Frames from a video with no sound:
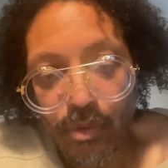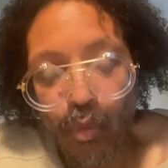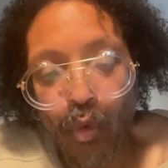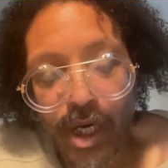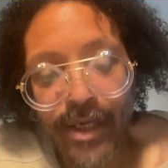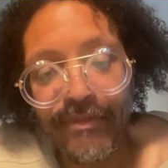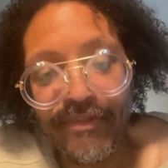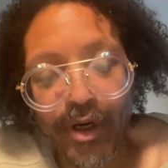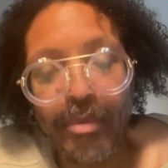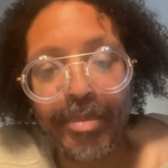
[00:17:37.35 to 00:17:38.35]
One
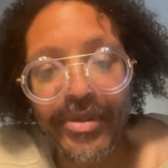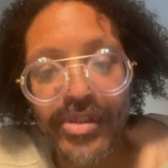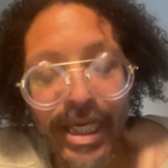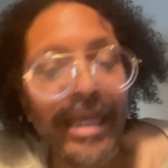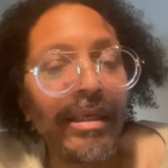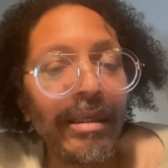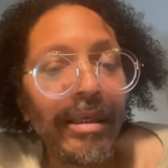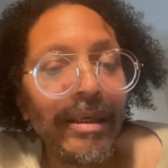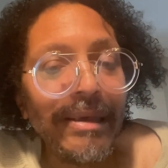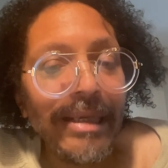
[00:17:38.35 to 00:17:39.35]
vote per state,
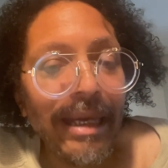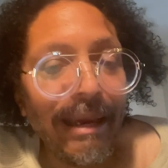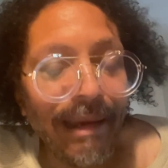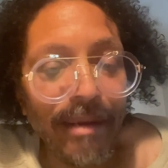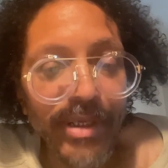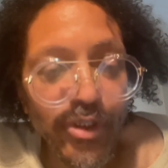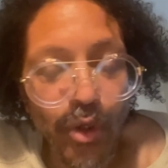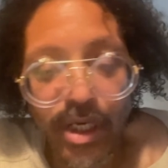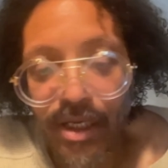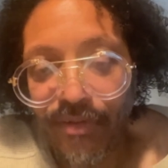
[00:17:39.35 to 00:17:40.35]
and a
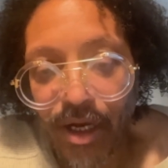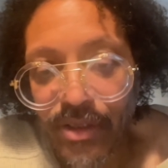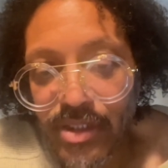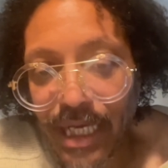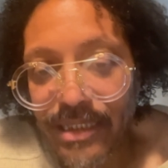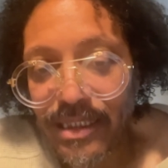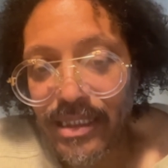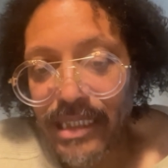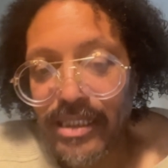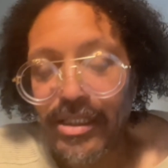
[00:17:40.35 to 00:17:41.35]
majority of all the states is
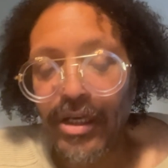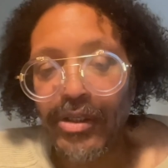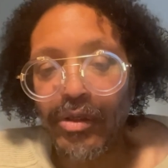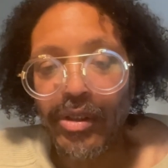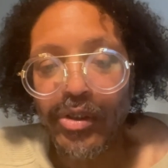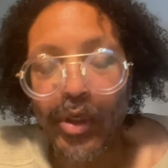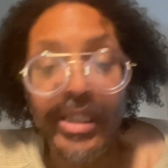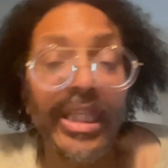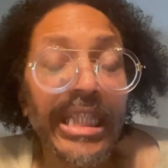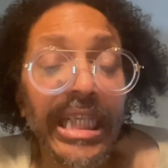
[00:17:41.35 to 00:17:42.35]
necessary to the
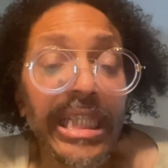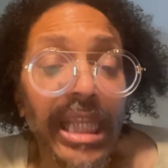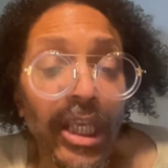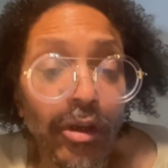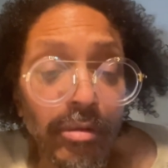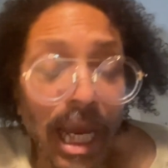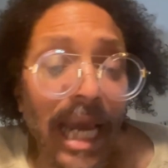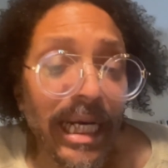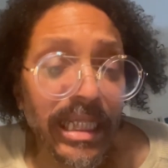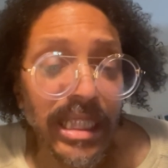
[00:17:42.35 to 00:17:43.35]
choice. This is the
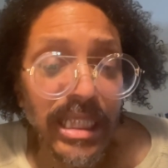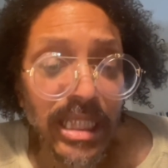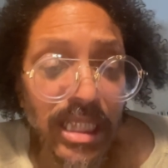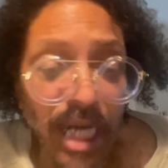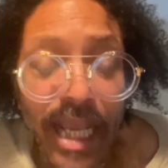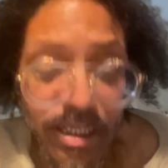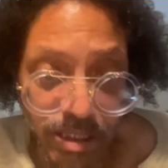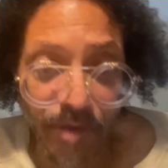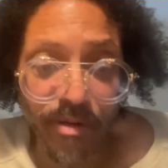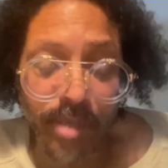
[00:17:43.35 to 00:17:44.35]
United States
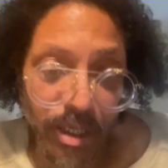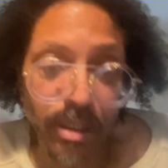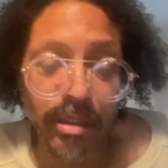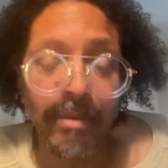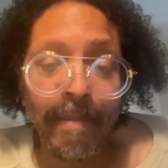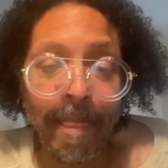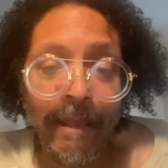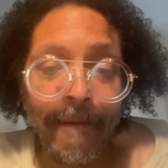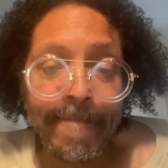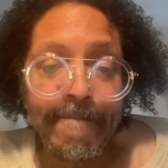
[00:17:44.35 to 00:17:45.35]
of America,
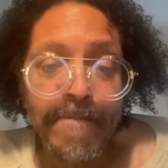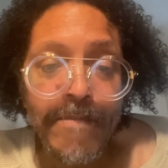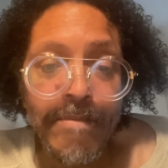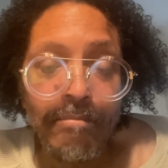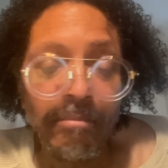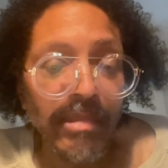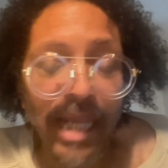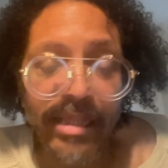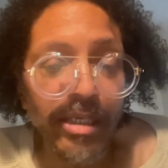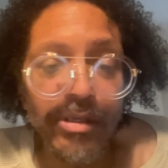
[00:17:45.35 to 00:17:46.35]

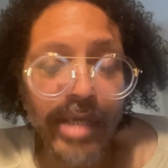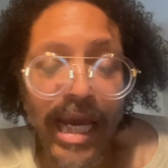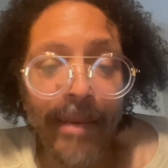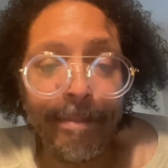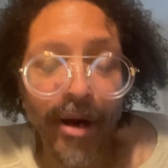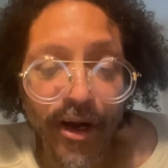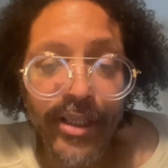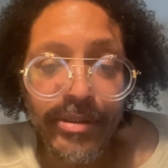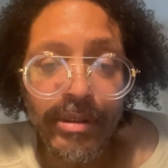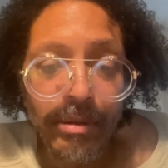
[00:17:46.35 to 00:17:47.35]
not the United
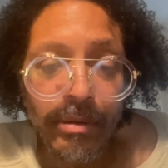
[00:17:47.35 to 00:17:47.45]
Parties.